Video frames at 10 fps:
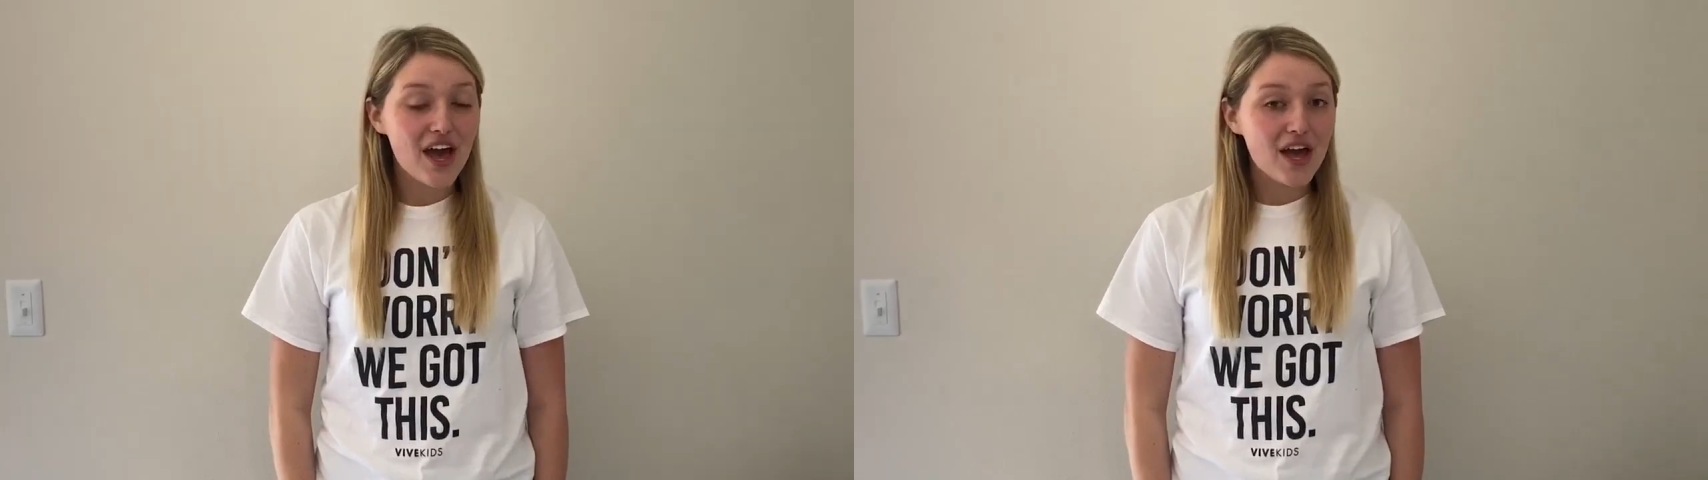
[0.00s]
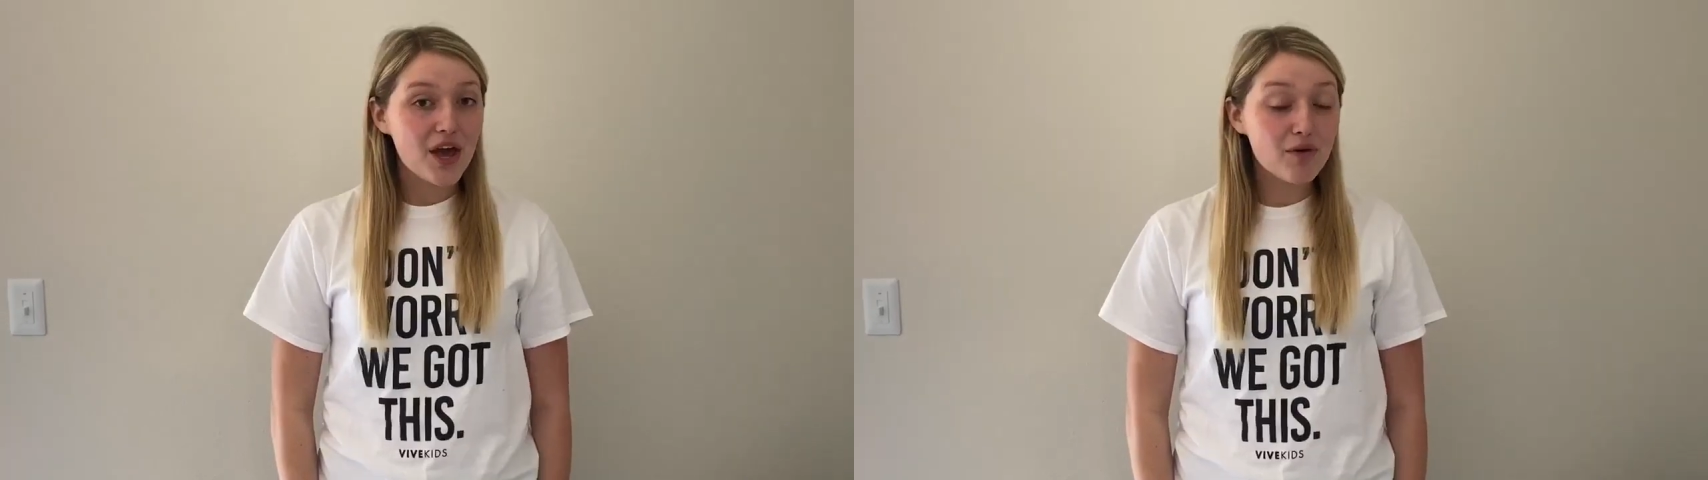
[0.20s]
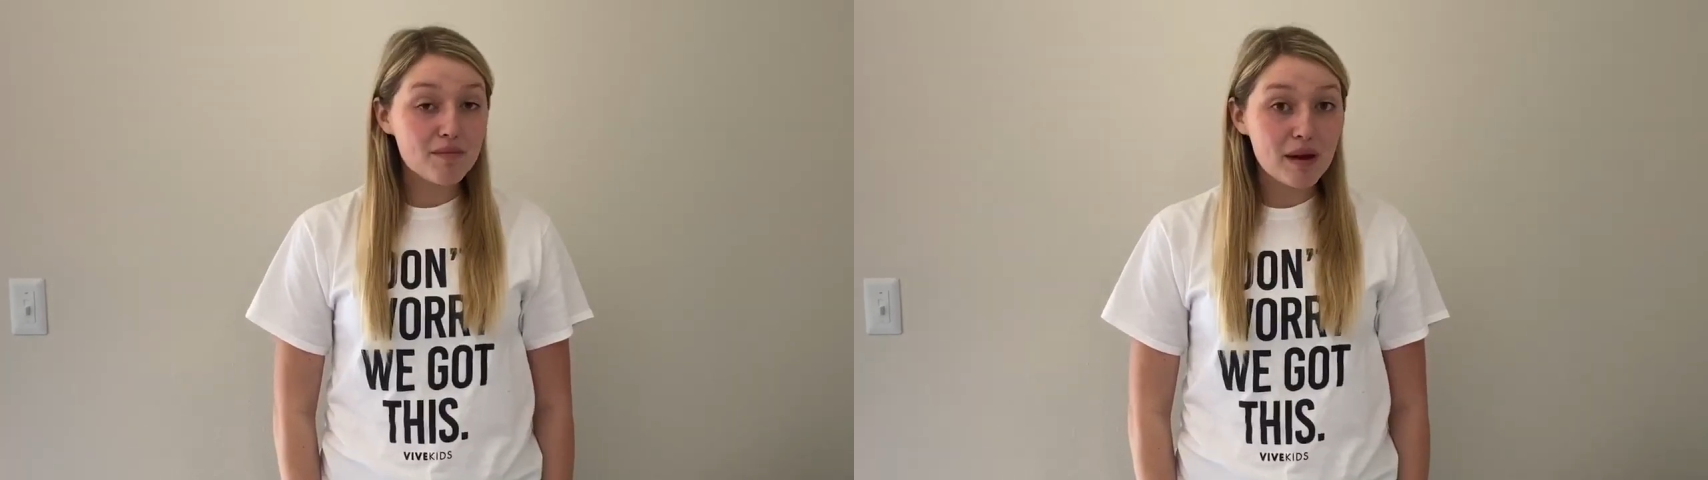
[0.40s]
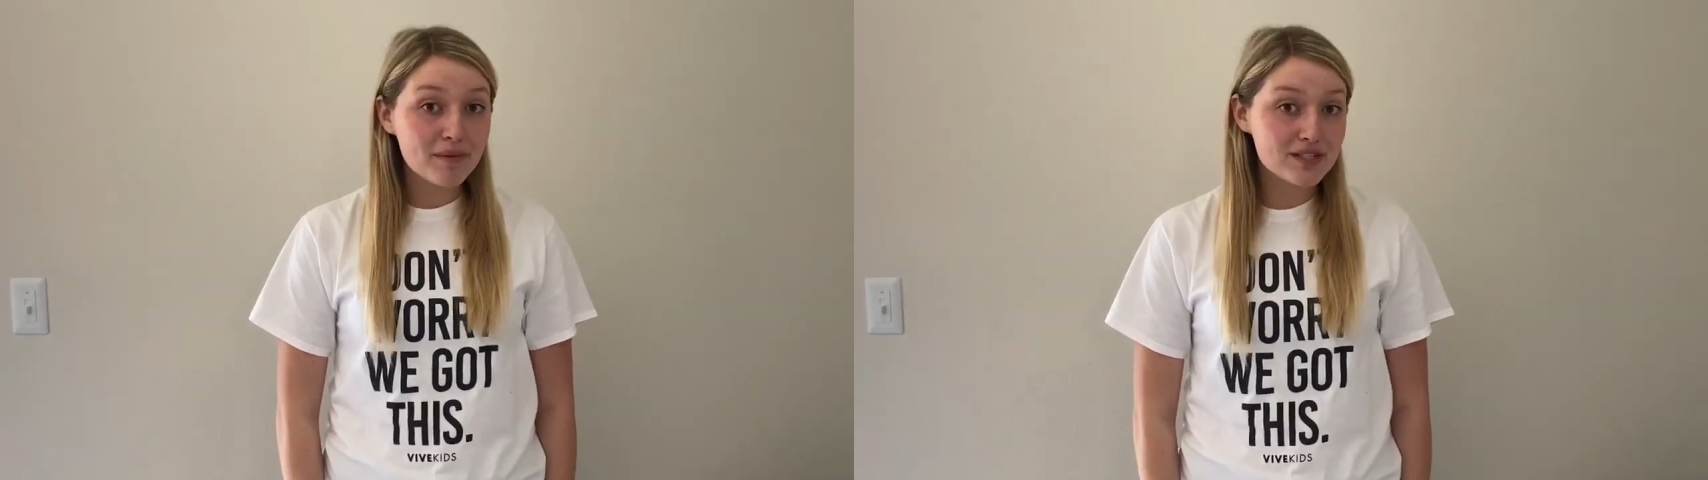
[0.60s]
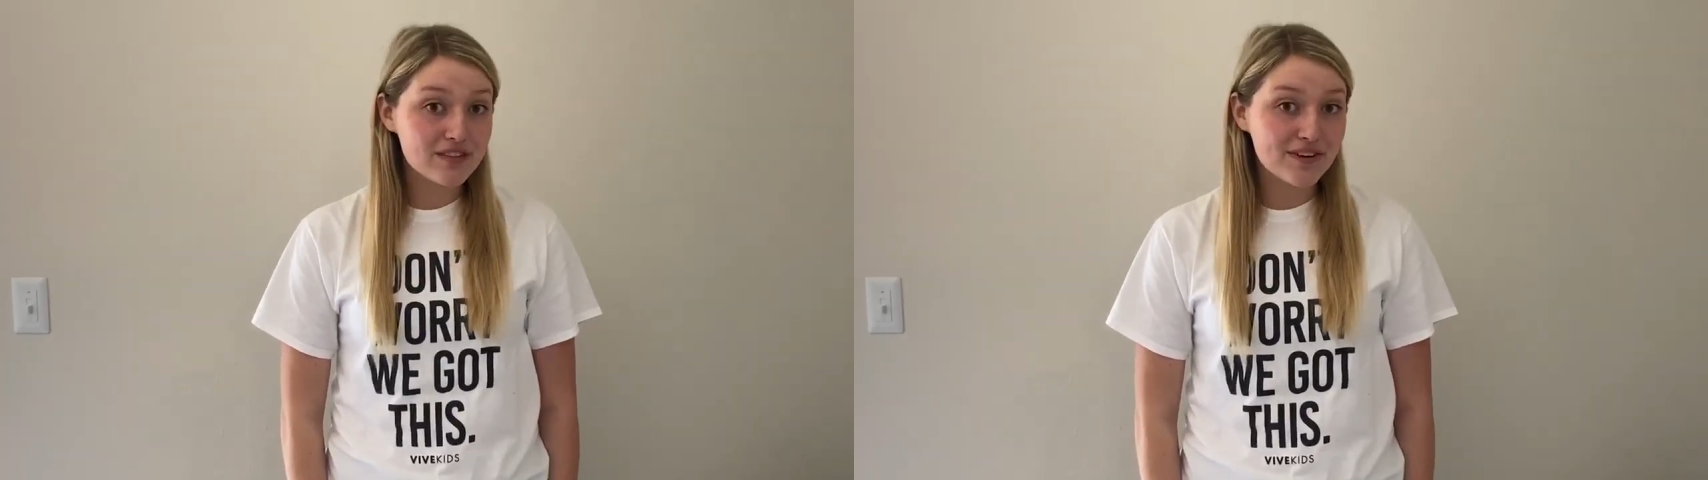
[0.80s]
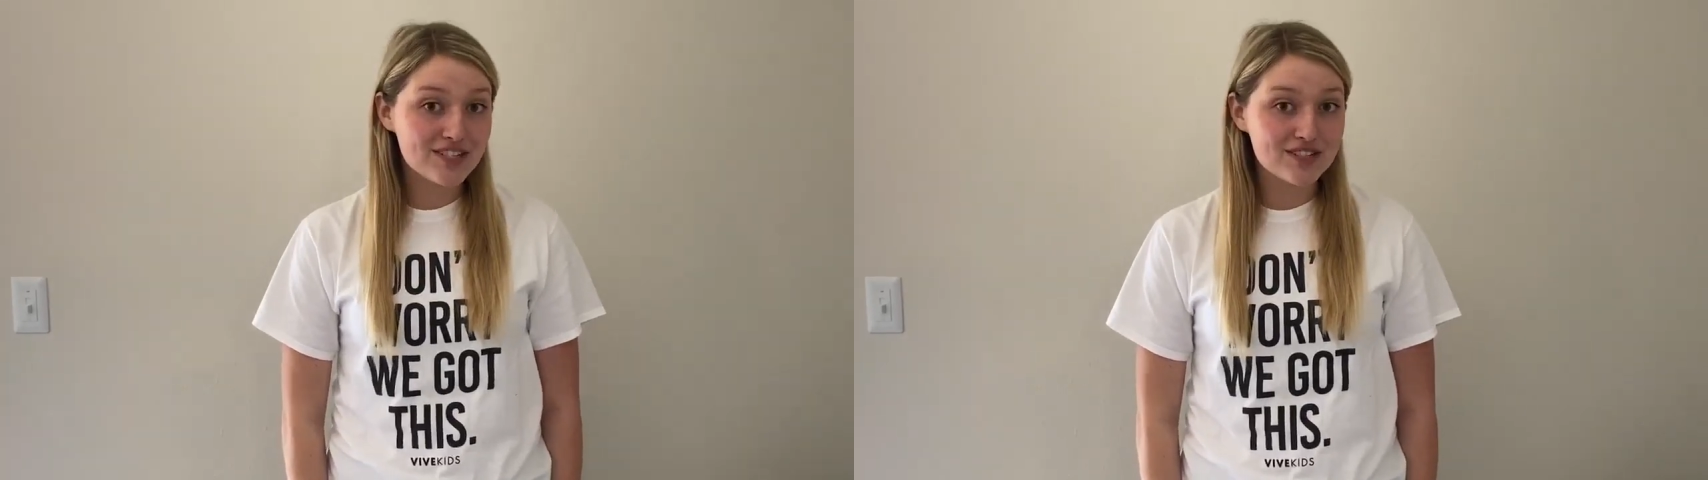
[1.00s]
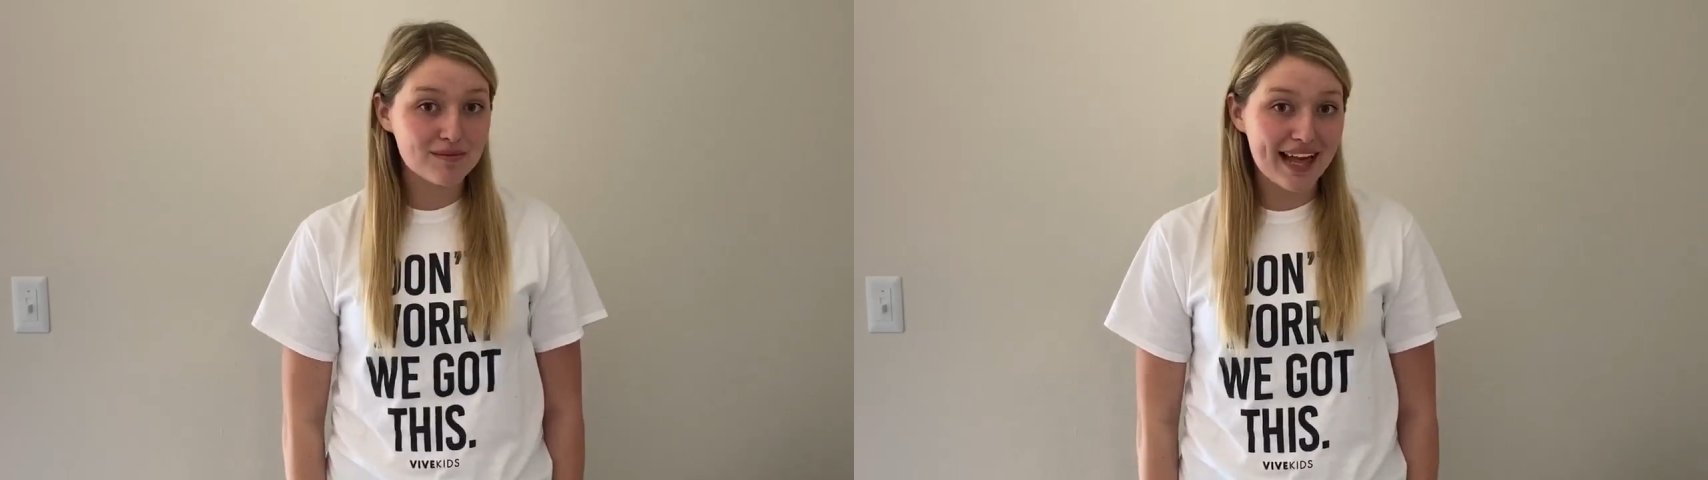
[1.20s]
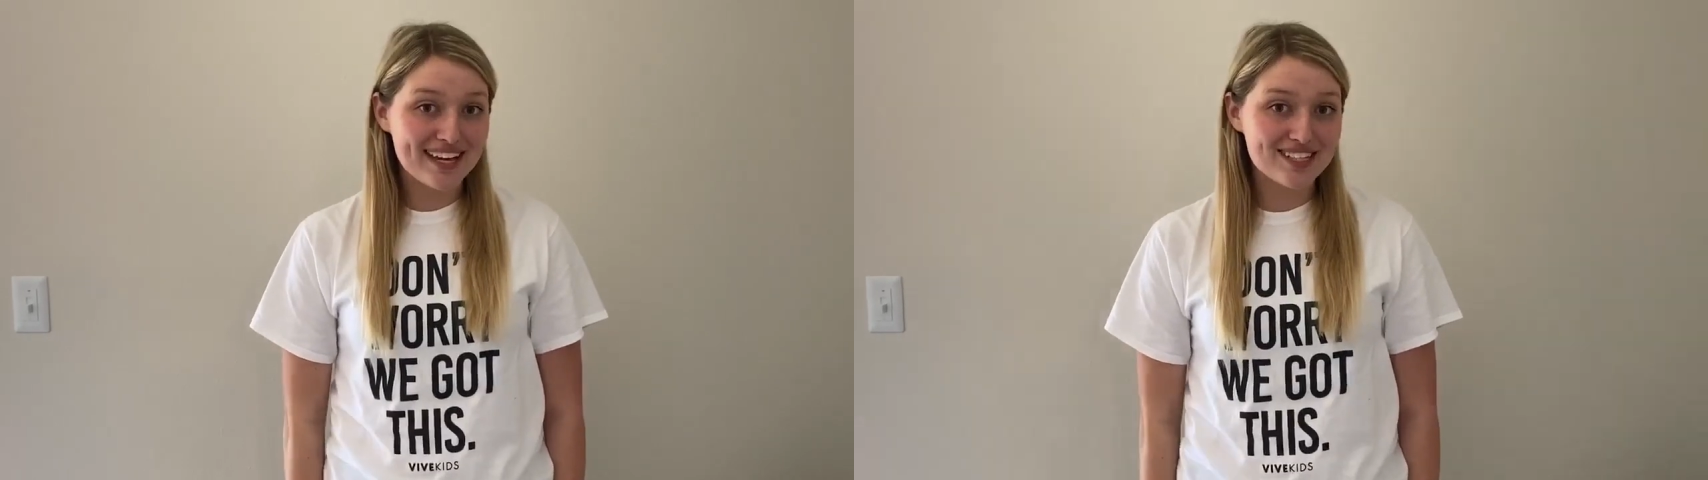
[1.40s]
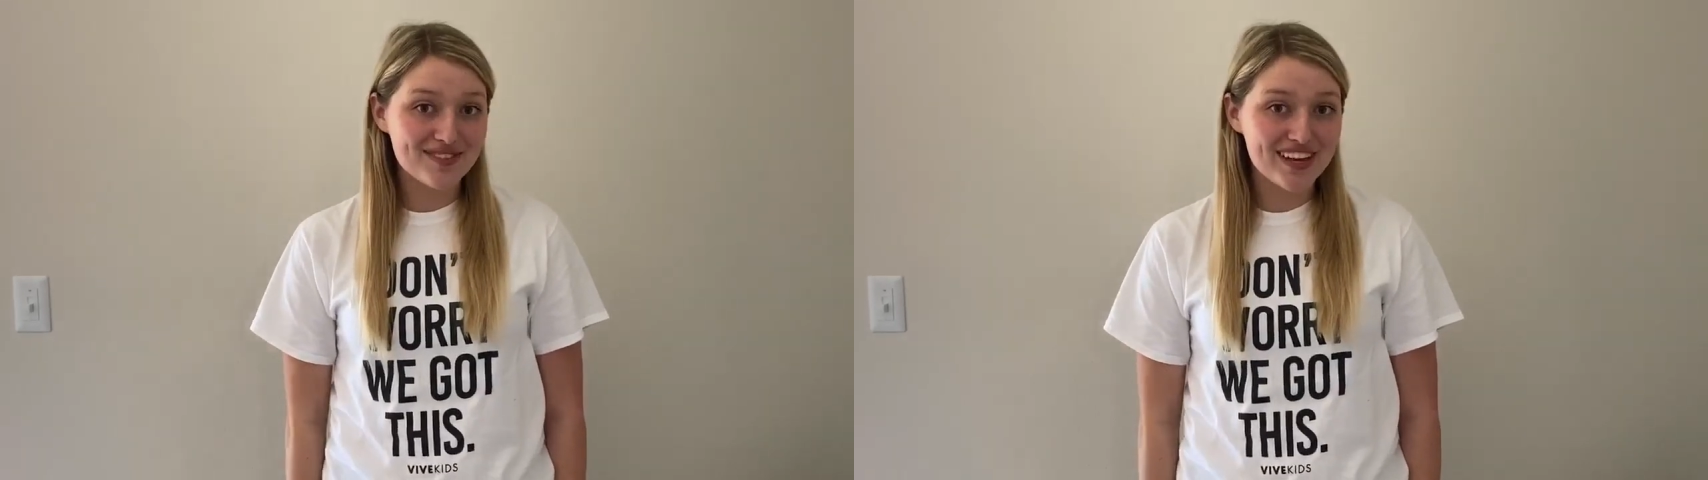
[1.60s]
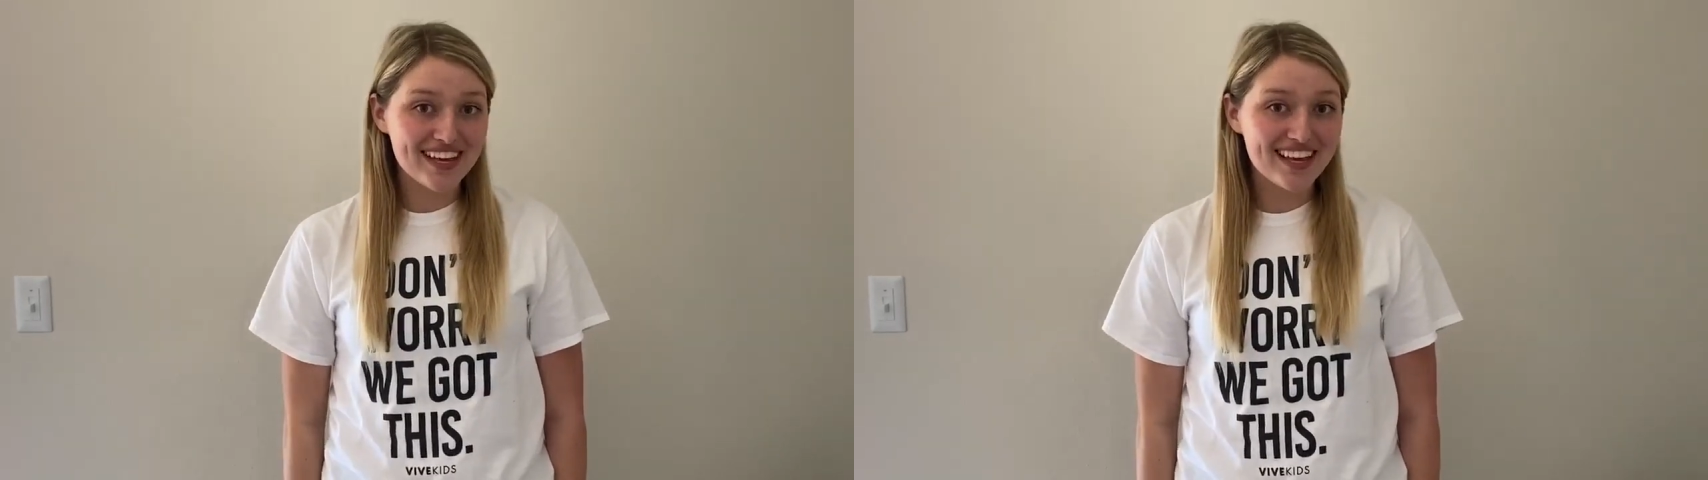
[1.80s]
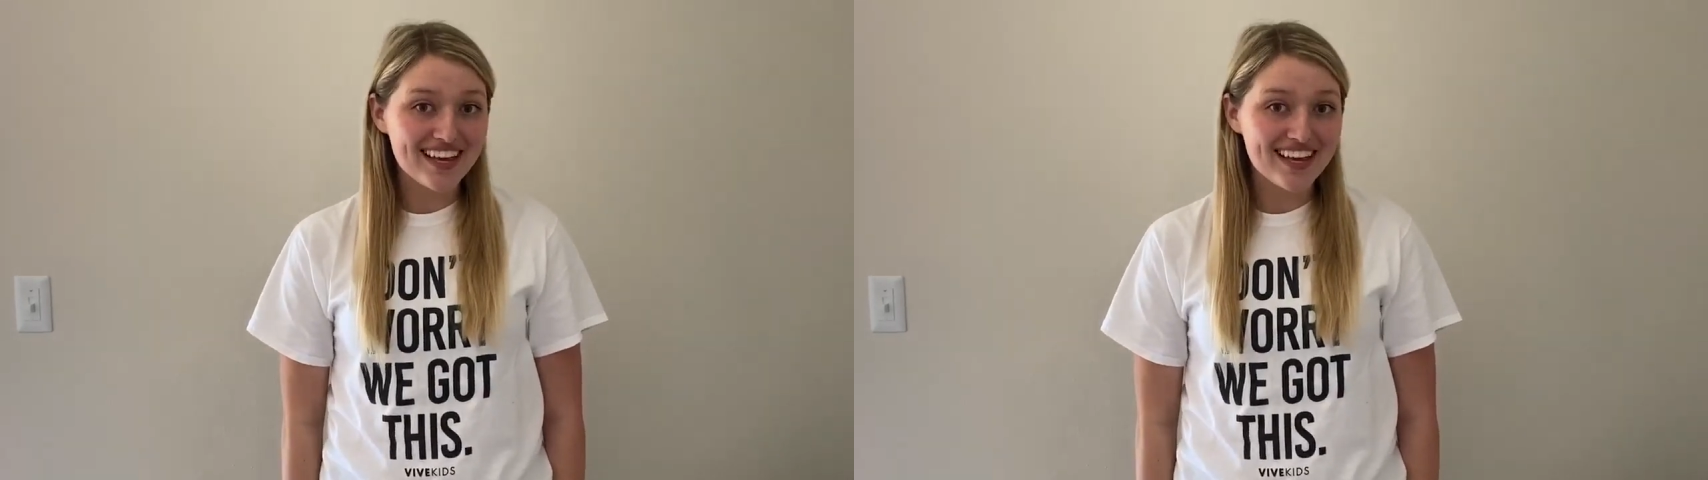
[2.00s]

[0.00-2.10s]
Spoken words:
Who remembers the verse from last week?